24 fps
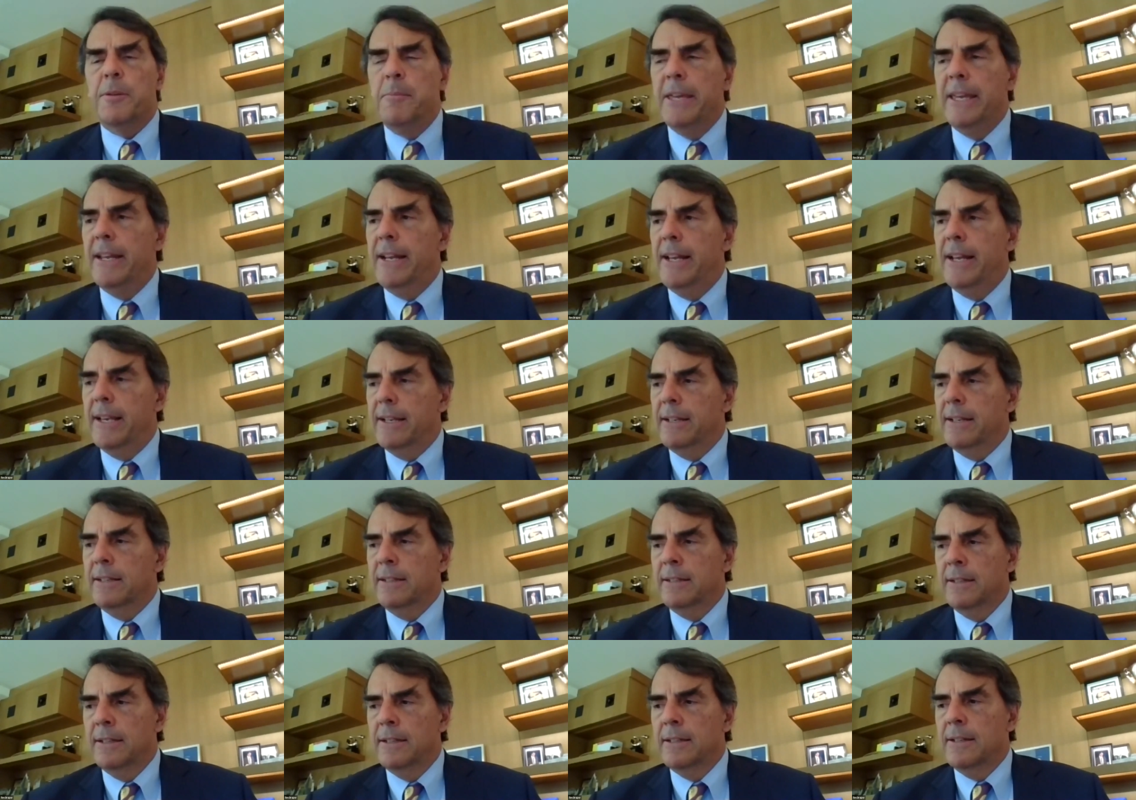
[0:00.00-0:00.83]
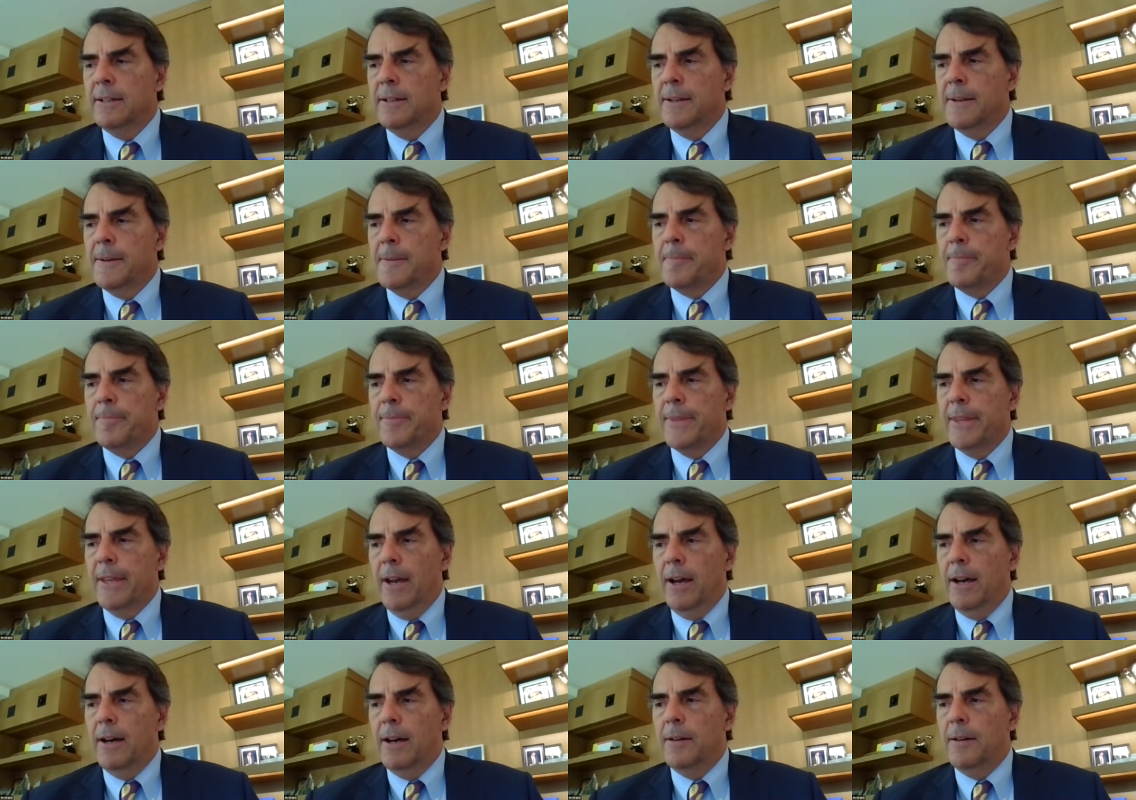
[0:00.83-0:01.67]
meeting,
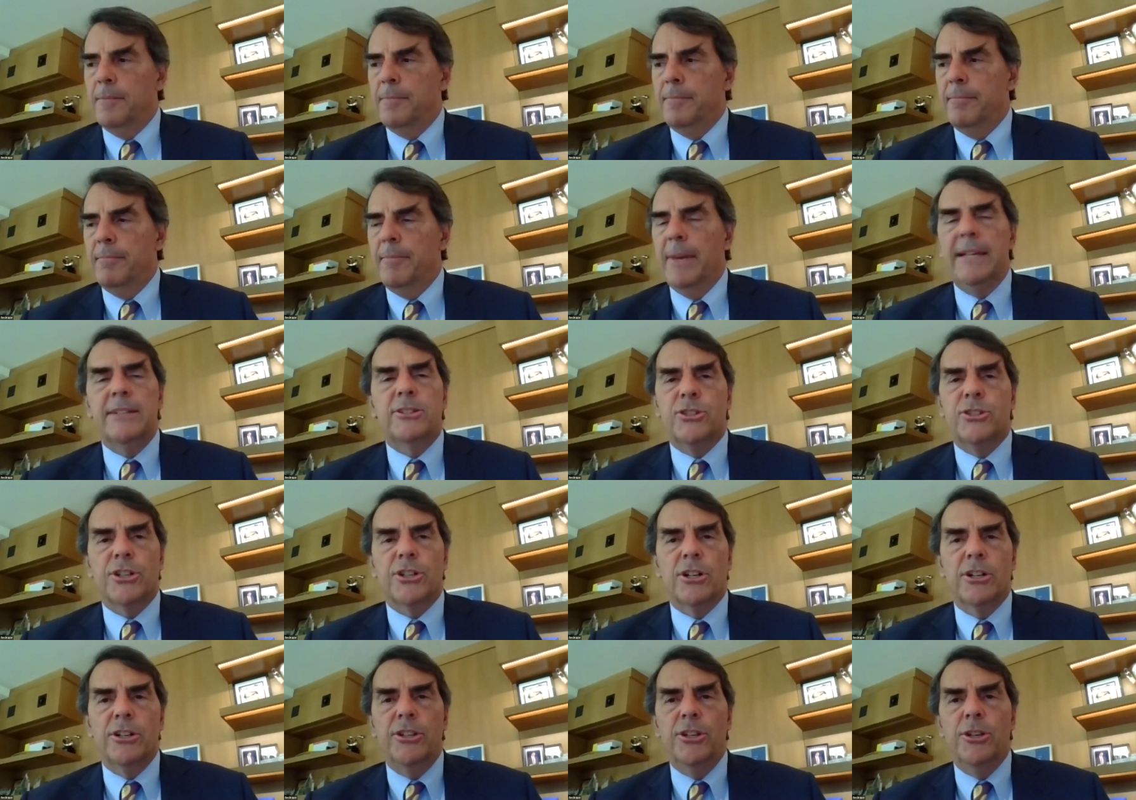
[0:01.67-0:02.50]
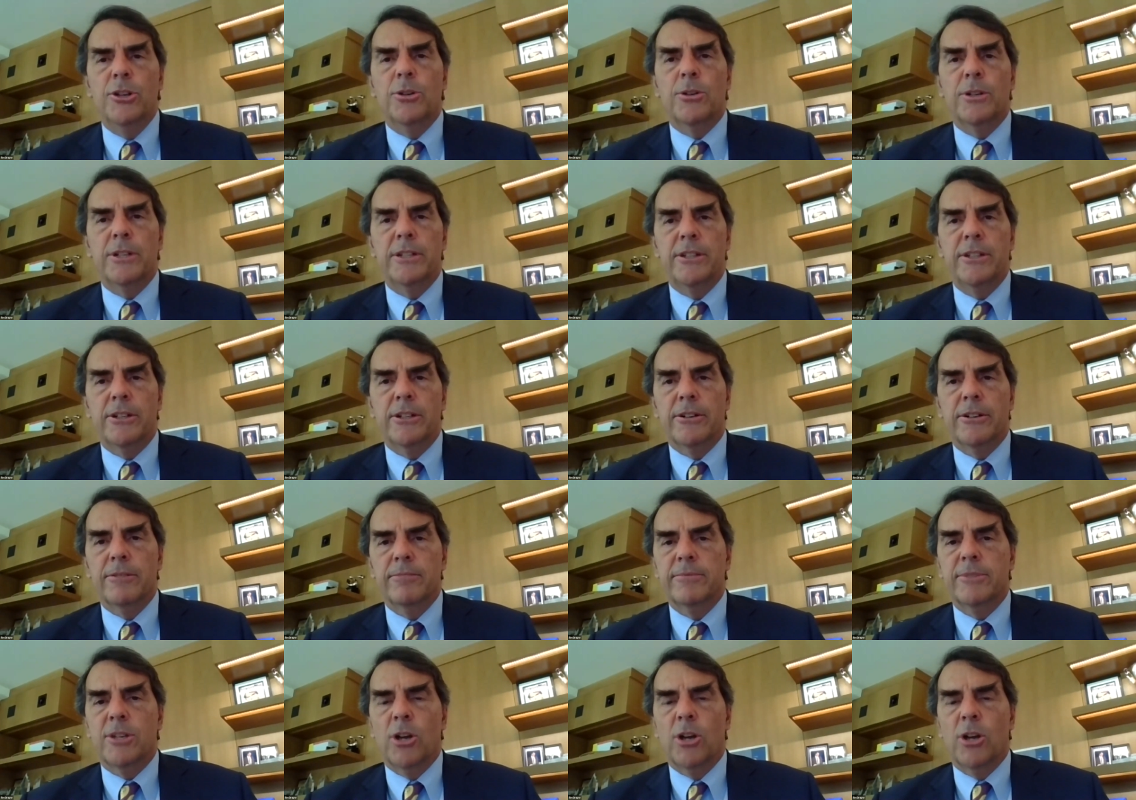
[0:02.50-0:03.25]
make sure you and your